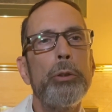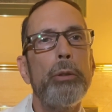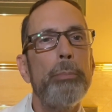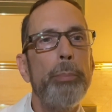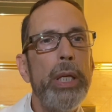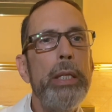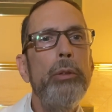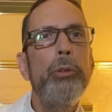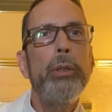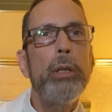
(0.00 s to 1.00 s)

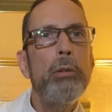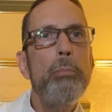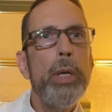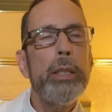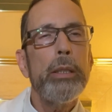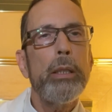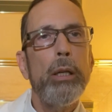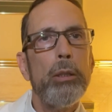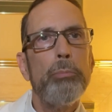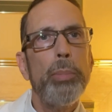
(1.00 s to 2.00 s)

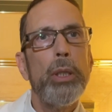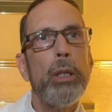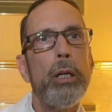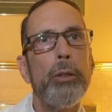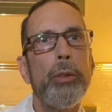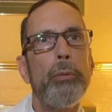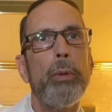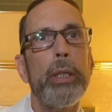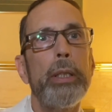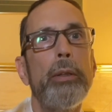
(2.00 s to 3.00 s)
trapeziometacarpal
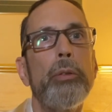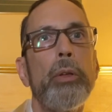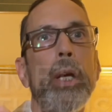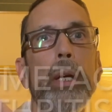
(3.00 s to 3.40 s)
arthritis.